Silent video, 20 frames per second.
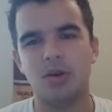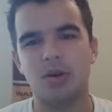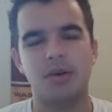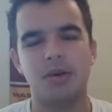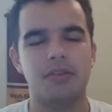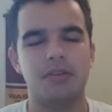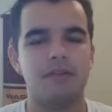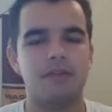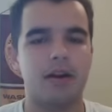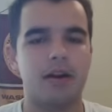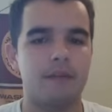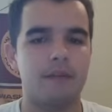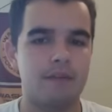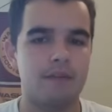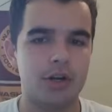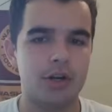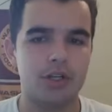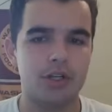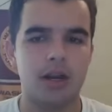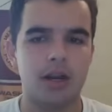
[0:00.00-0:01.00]
You know, he wasn't very
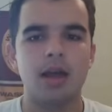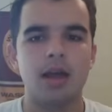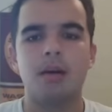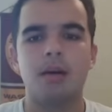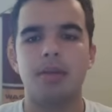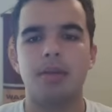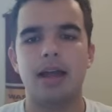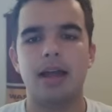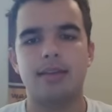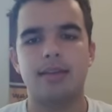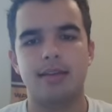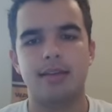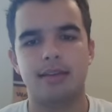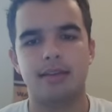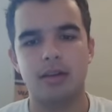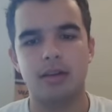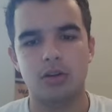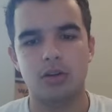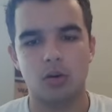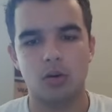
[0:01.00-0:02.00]
efficient, but had
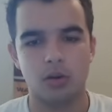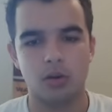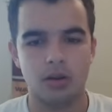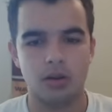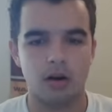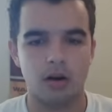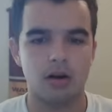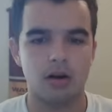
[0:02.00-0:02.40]
60 total